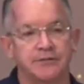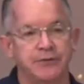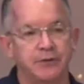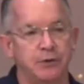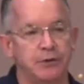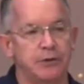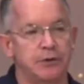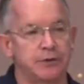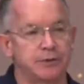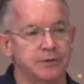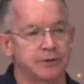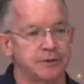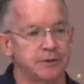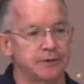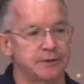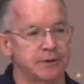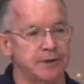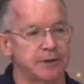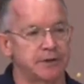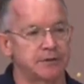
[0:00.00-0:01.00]
few years
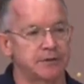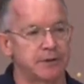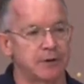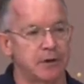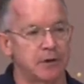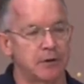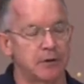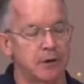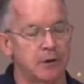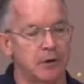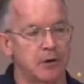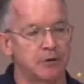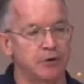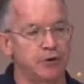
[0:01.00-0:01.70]
as our